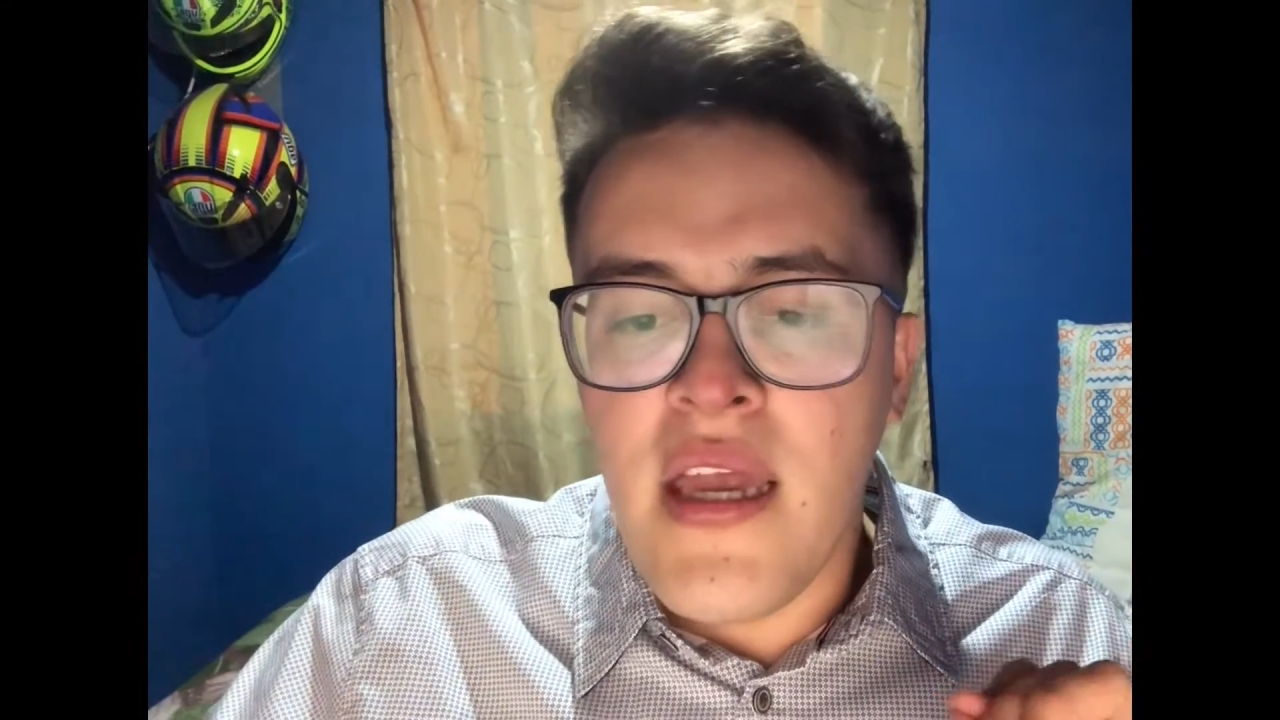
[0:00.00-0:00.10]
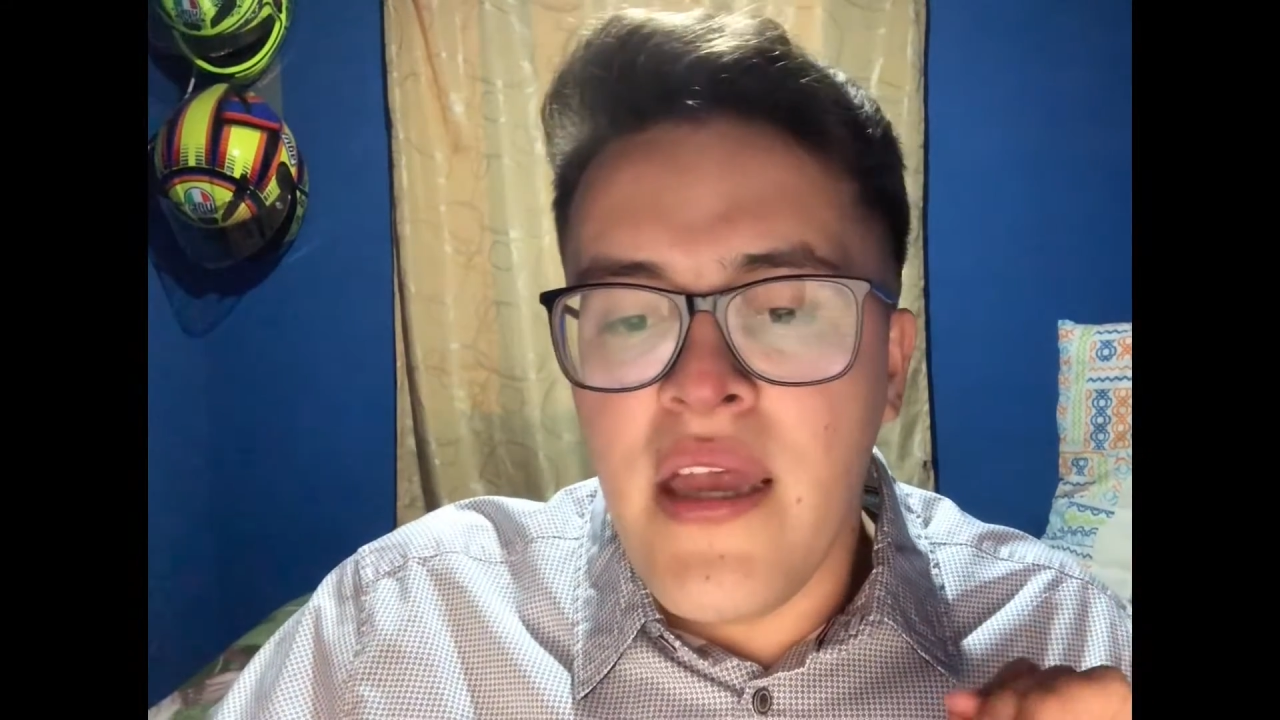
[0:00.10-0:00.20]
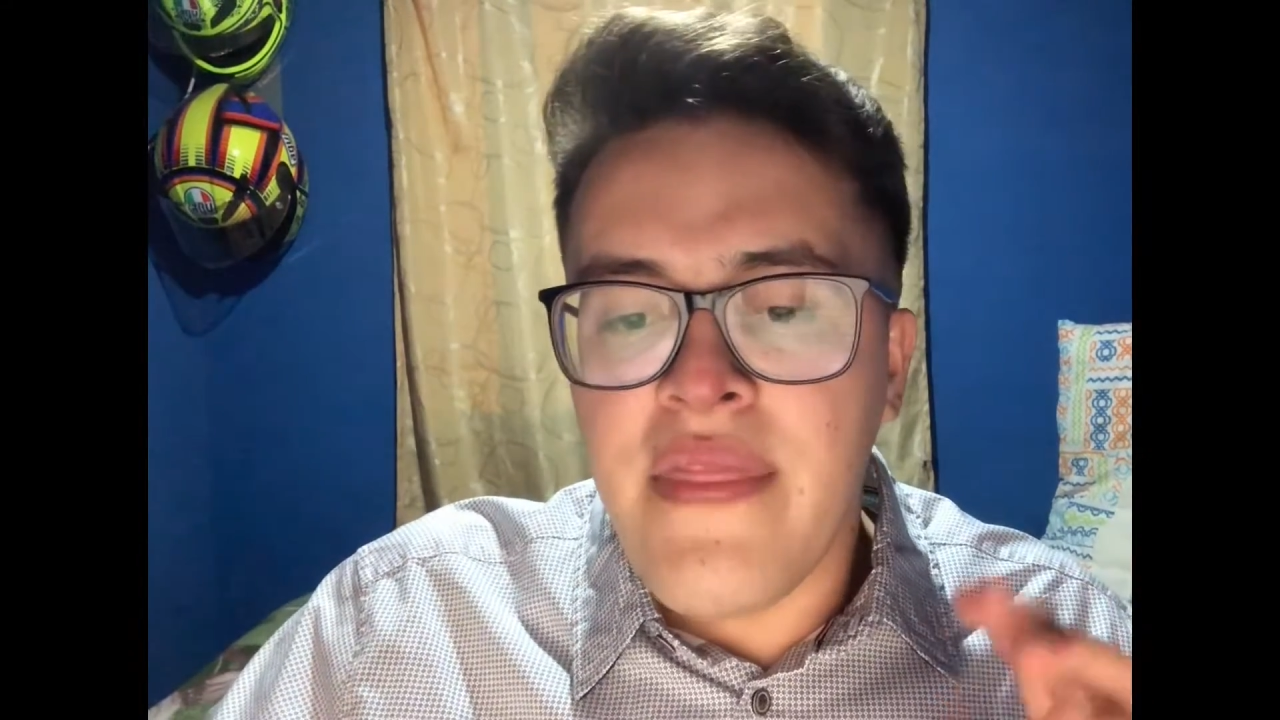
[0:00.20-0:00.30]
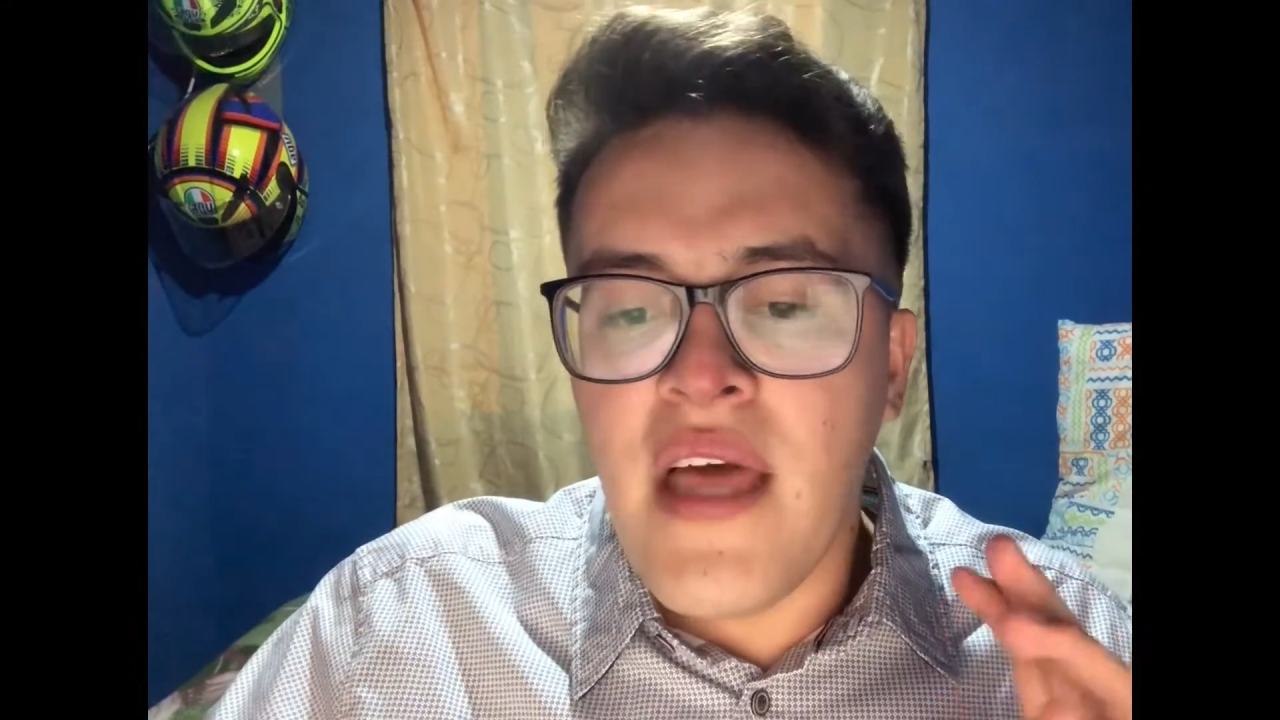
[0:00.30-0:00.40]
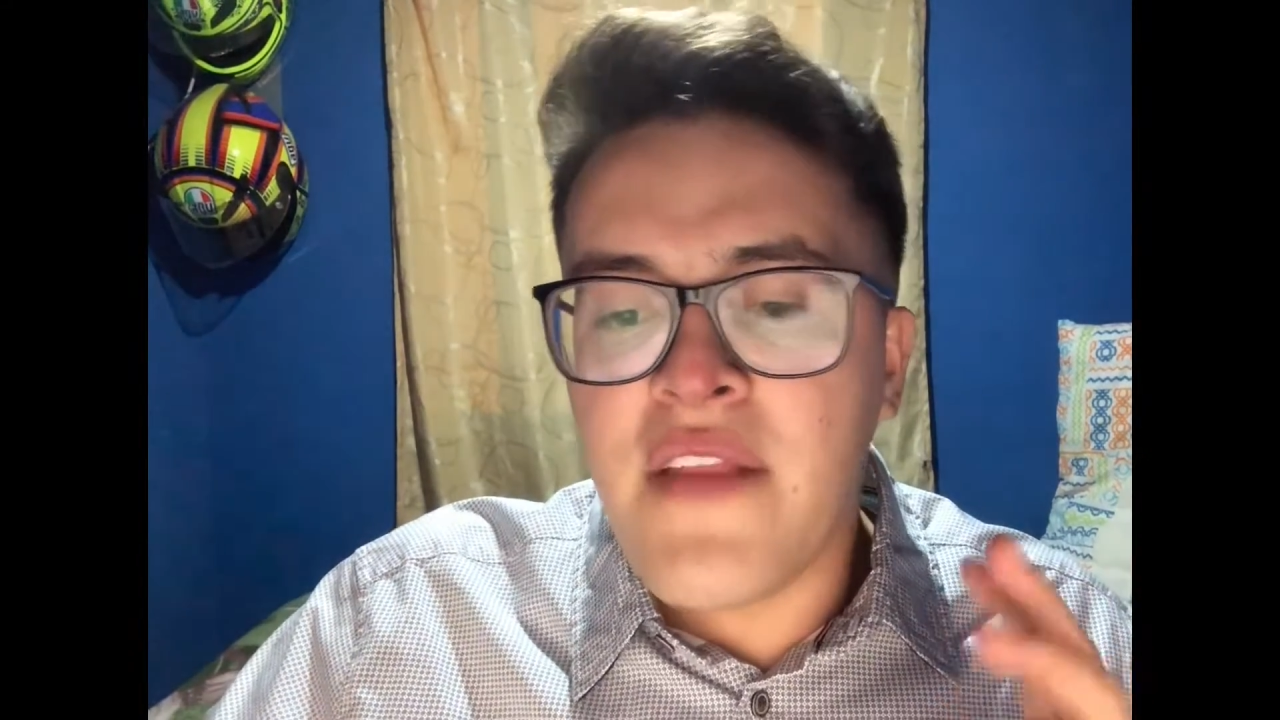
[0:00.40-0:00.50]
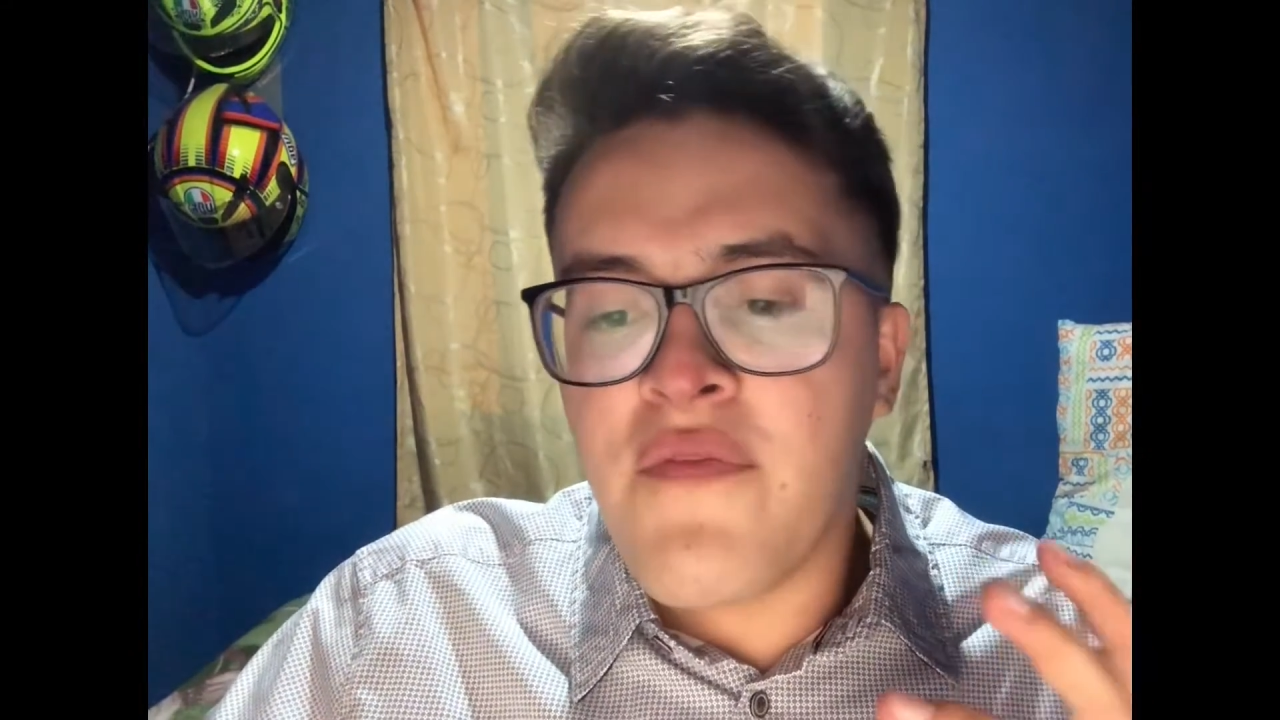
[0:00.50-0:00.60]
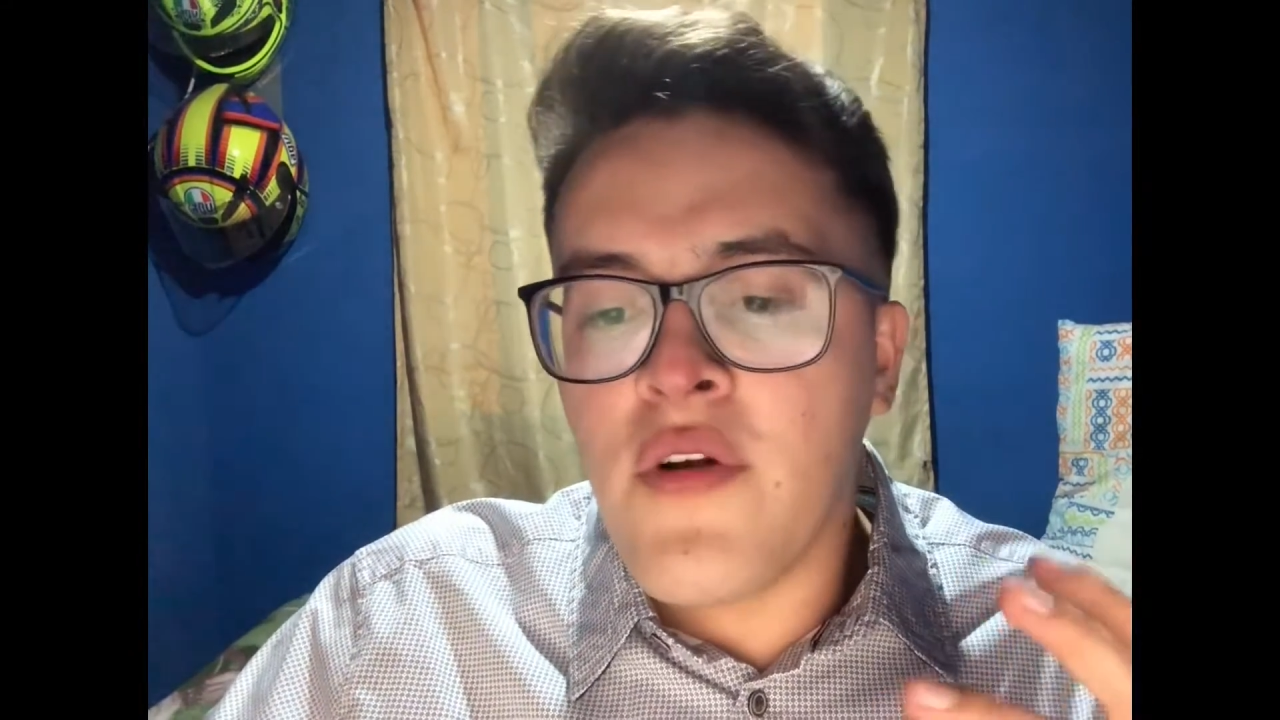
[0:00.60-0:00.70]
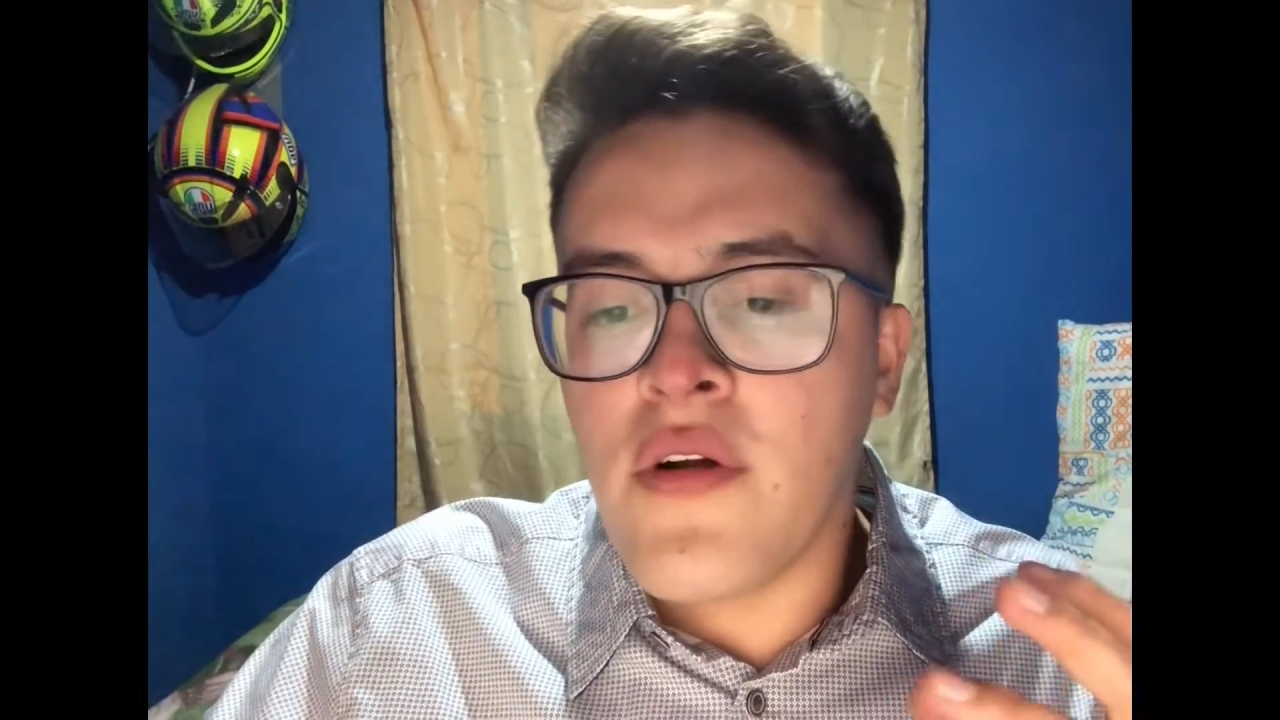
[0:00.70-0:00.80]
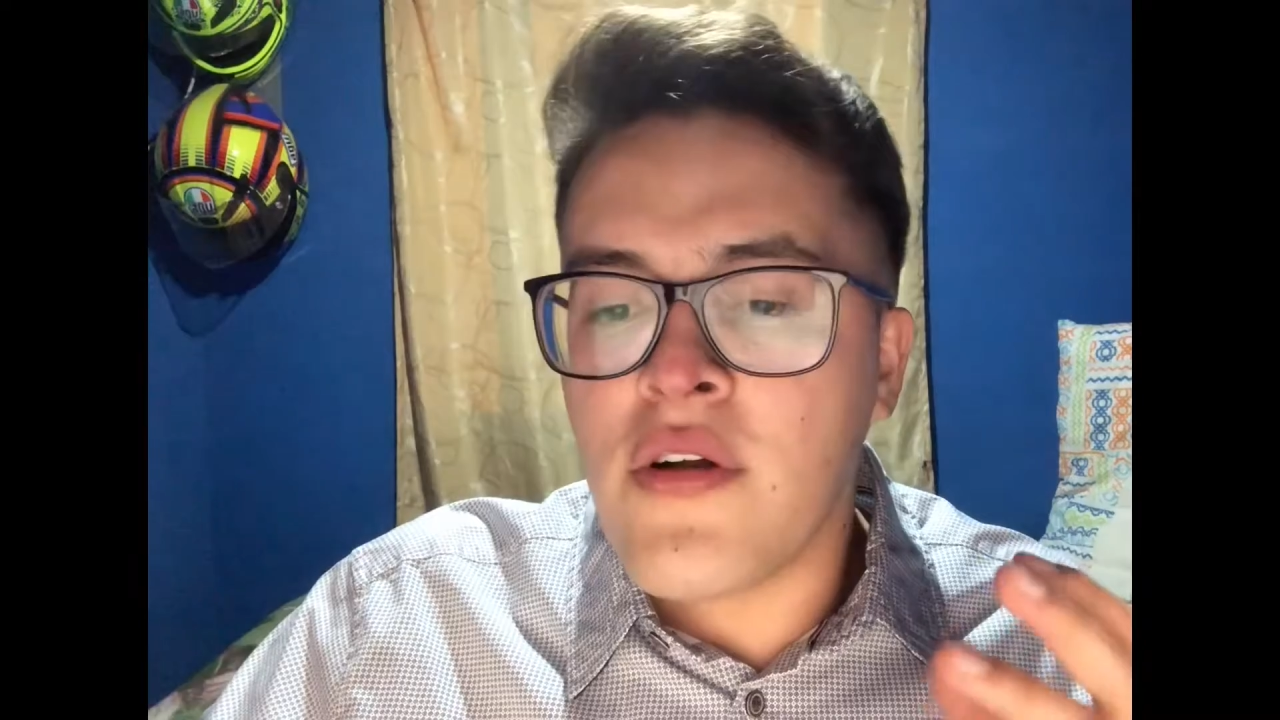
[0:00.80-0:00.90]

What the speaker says: that from